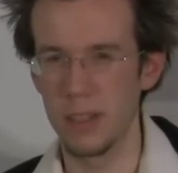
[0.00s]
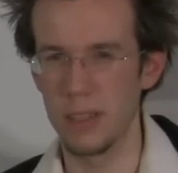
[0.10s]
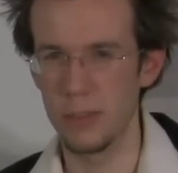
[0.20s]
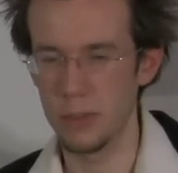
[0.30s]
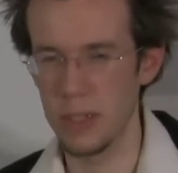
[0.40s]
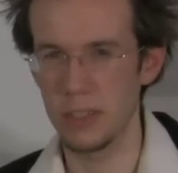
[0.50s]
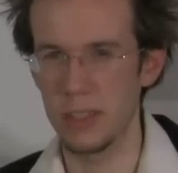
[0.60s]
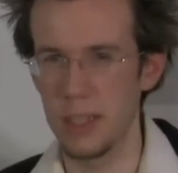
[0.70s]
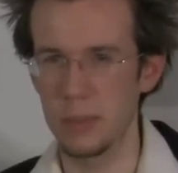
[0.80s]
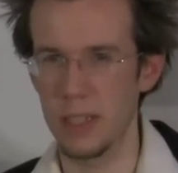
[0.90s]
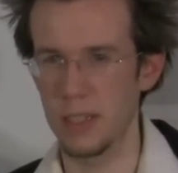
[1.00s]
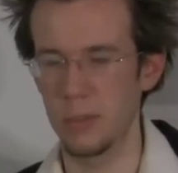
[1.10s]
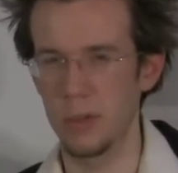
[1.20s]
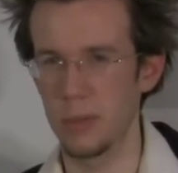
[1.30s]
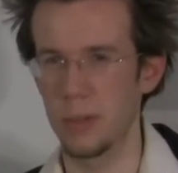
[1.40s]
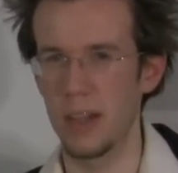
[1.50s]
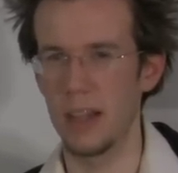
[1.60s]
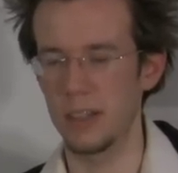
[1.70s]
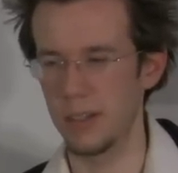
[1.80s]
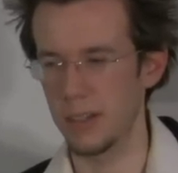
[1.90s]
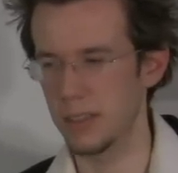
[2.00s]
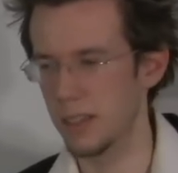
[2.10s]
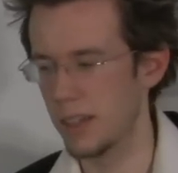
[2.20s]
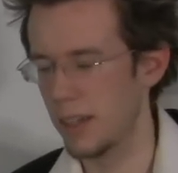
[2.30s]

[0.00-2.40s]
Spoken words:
The information keeps getting more and more accurate.